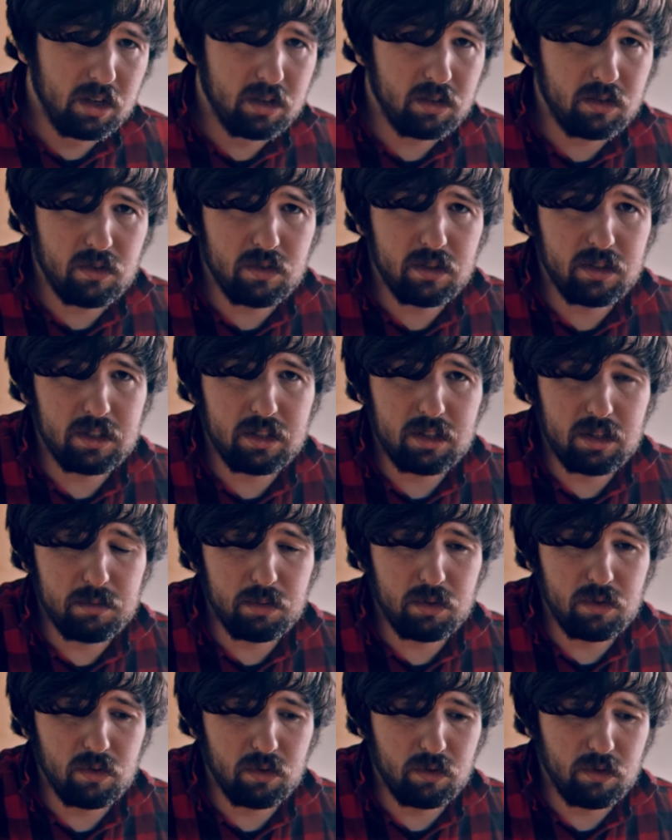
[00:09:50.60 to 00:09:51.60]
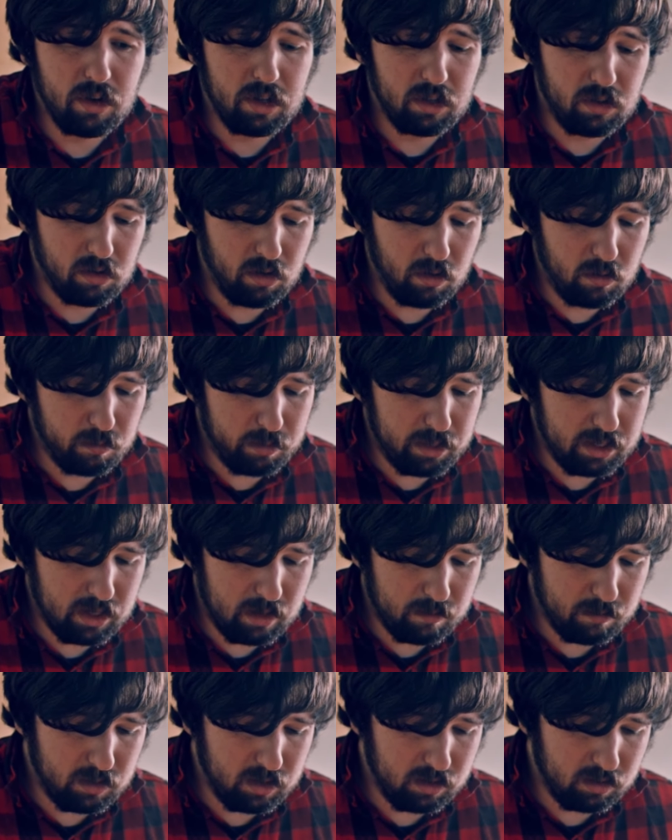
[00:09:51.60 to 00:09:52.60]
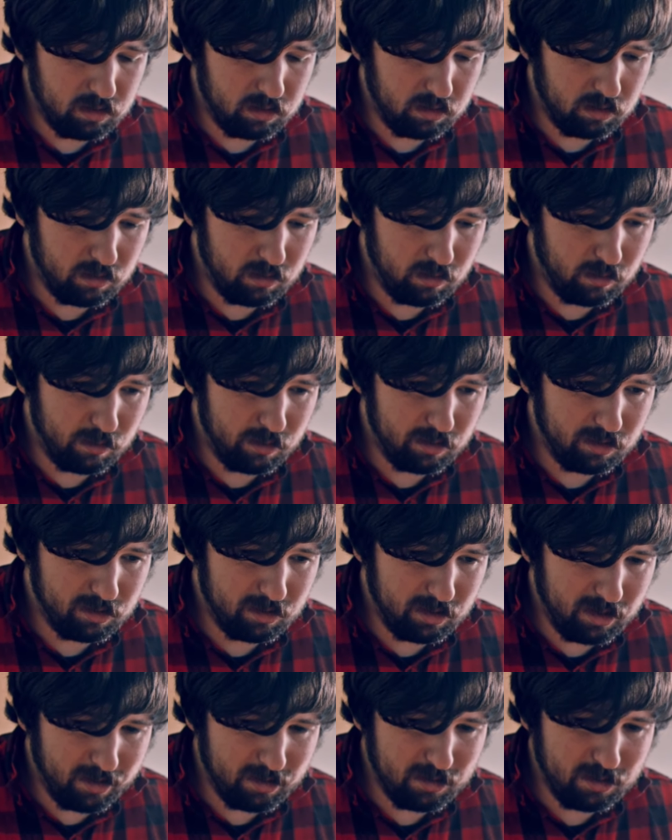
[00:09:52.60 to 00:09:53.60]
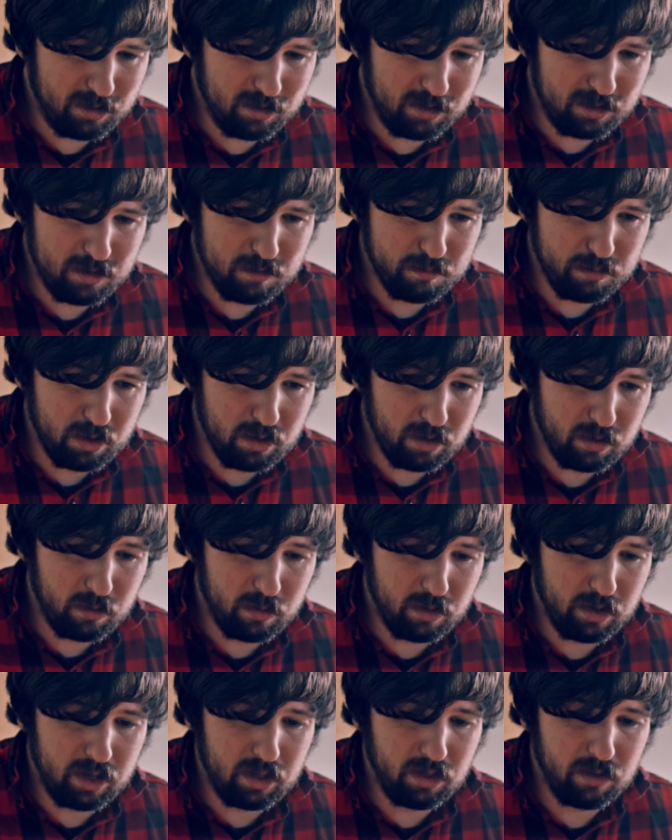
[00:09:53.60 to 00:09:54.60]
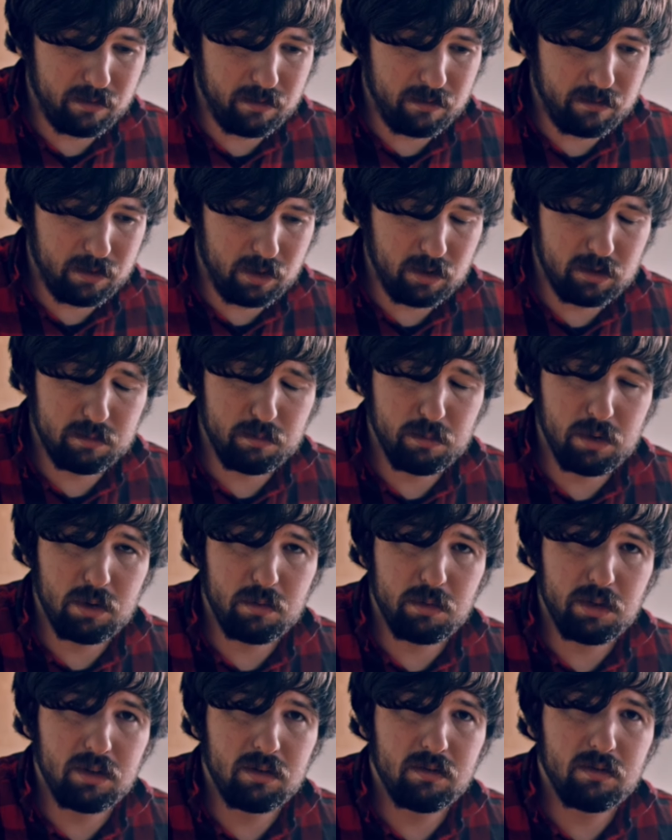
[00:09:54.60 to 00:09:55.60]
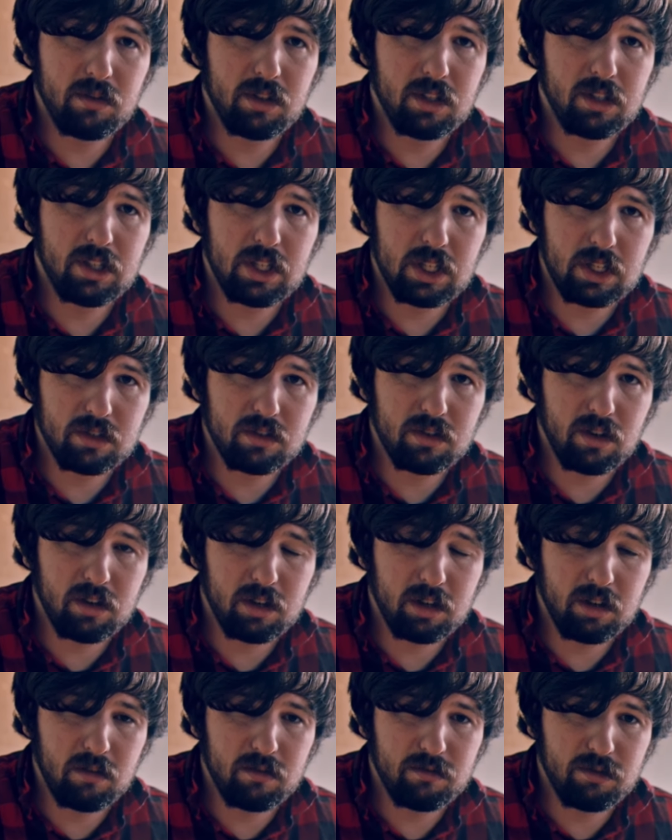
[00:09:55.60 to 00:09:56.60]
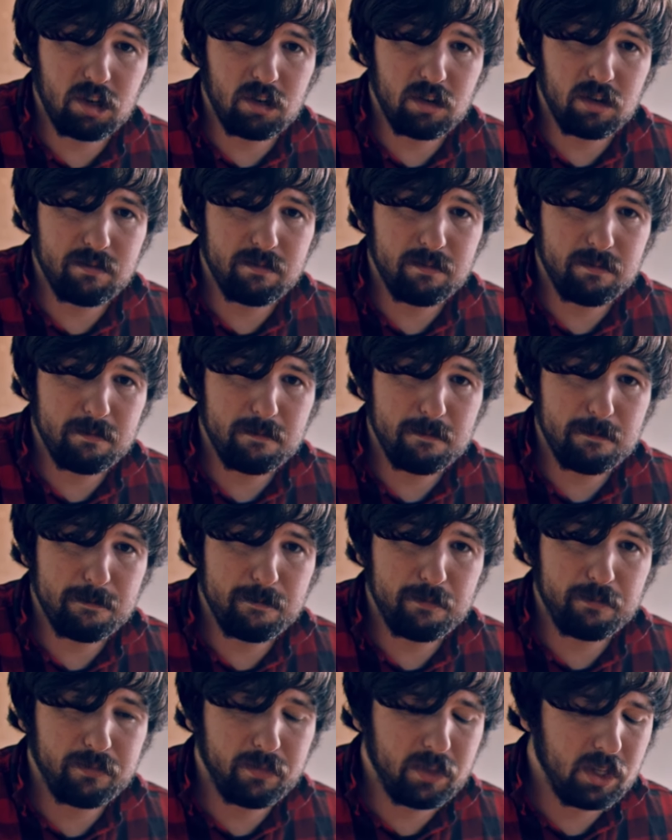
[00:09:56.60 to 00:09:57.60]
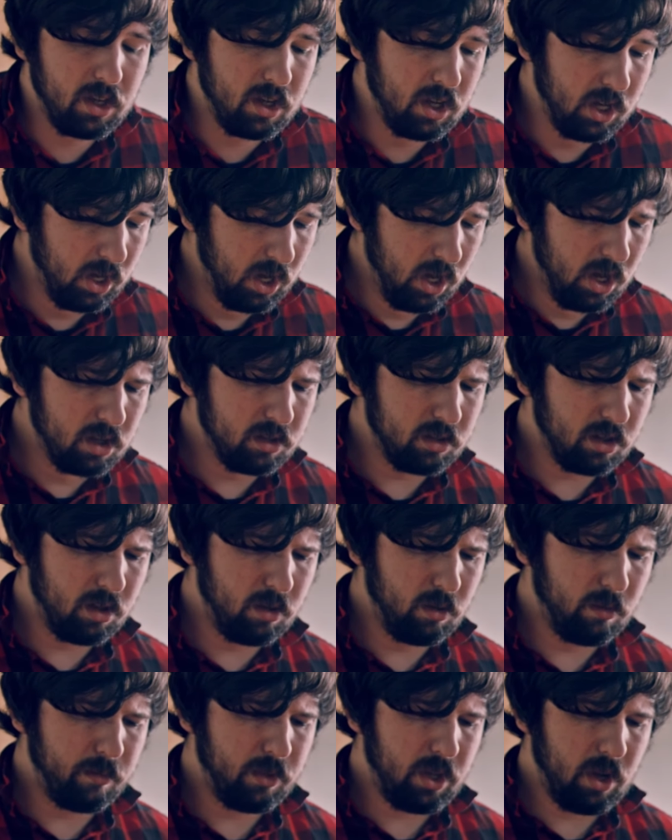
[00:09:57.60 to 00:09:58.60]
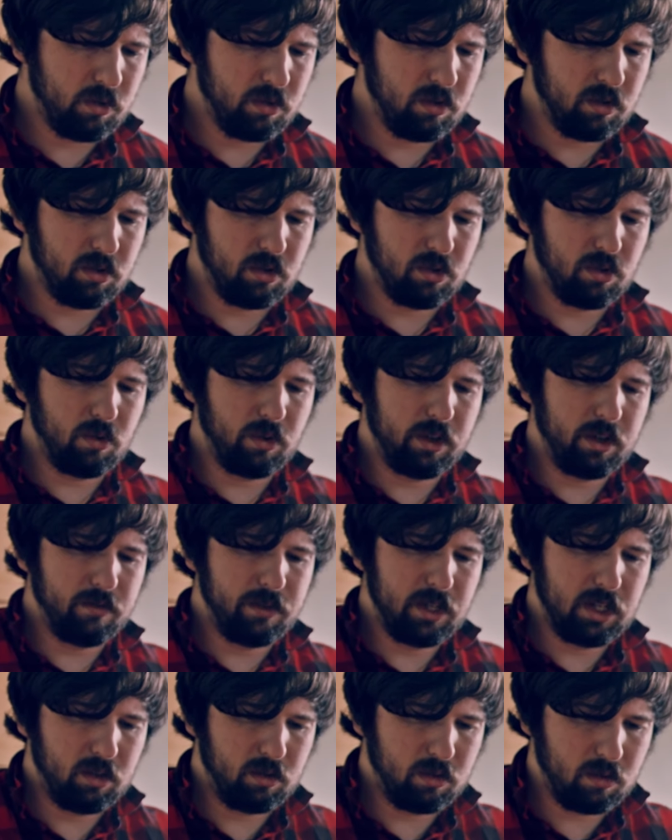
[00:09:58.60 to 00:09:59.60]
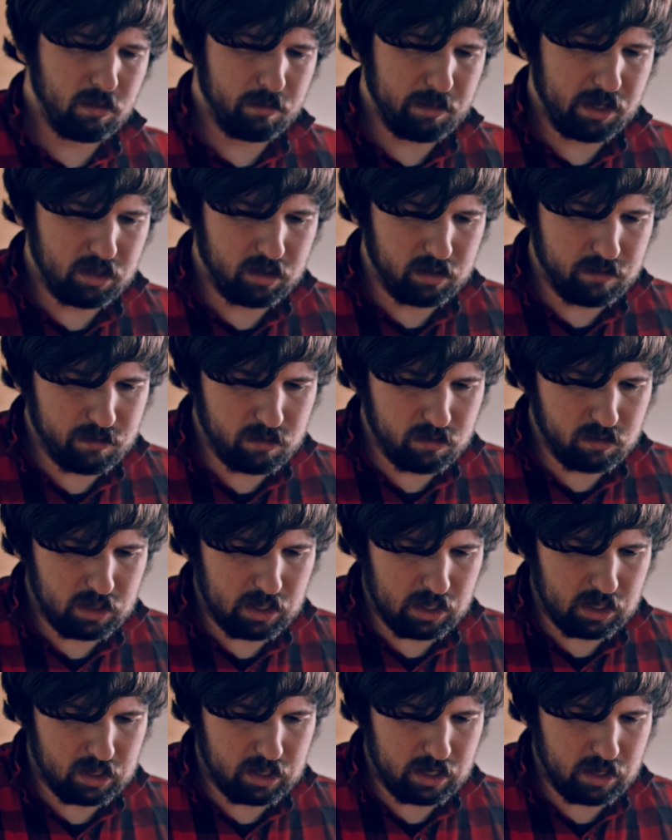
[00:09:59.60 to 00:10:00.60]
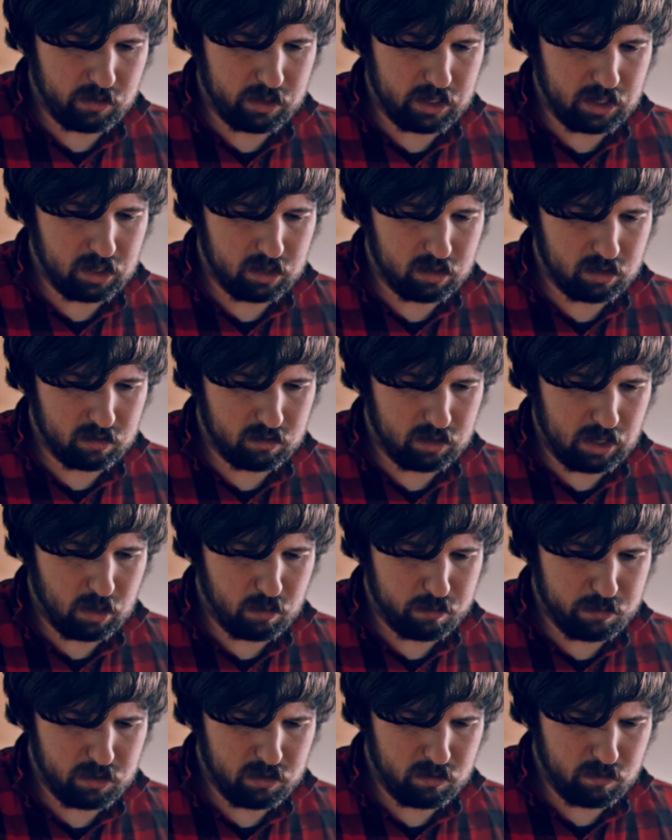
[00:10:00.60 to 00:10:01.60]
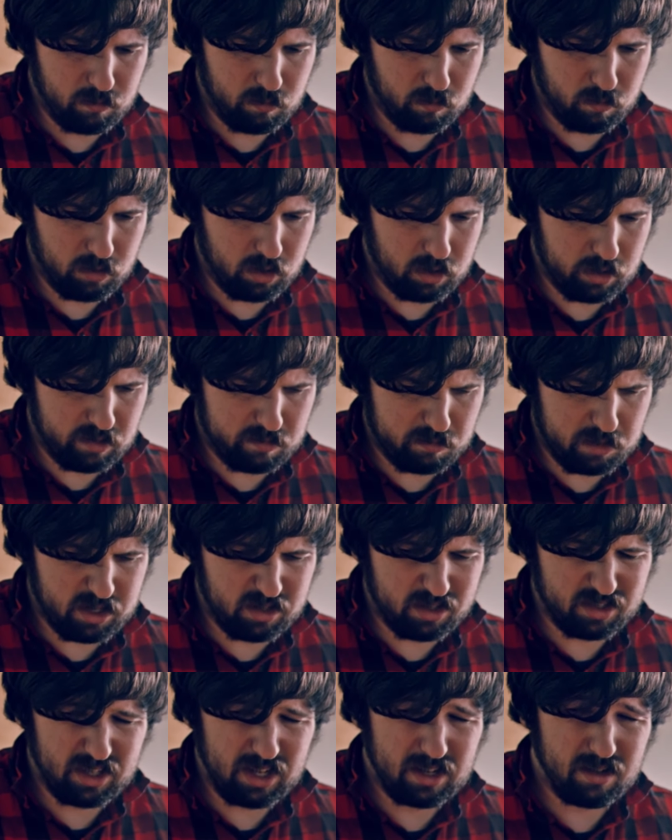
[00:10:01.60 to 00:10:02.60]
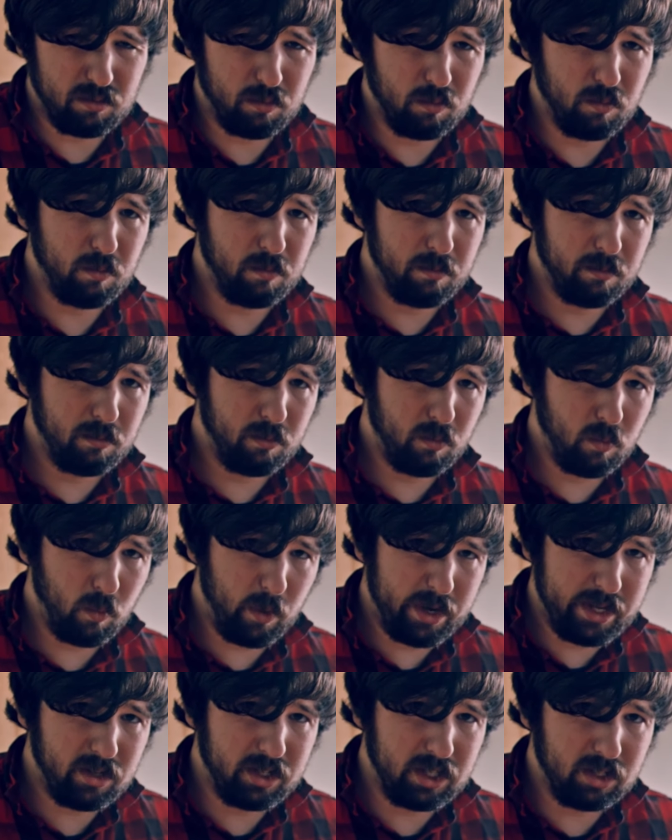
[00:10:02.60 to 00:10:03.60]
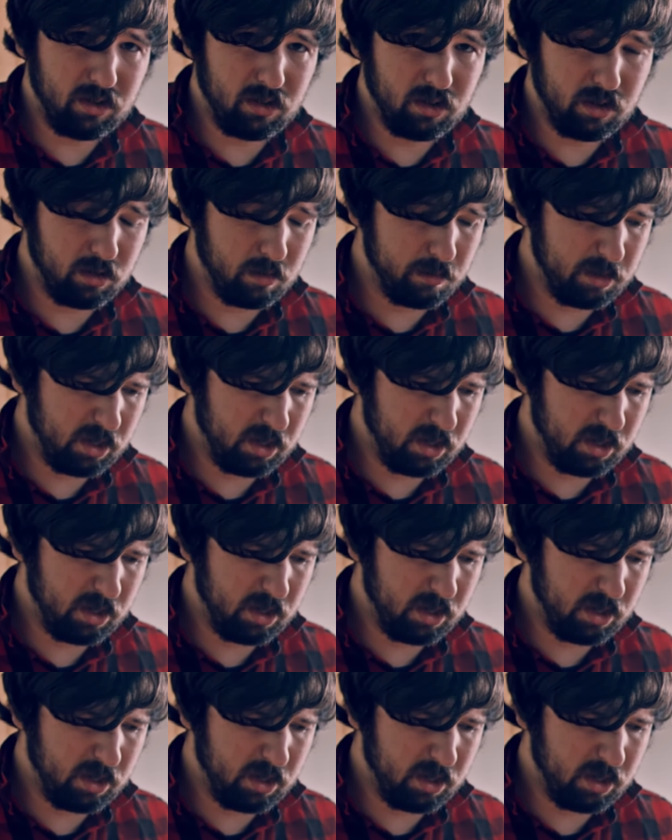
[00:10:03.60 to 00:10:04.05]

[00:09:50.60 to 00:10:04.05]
you just need to keep shooting through it. Don't be tempted to start tuning your bow at the first moment that things start going wrong. So that was just a short little video talking about the difference and how they can help you understand when you need to tune your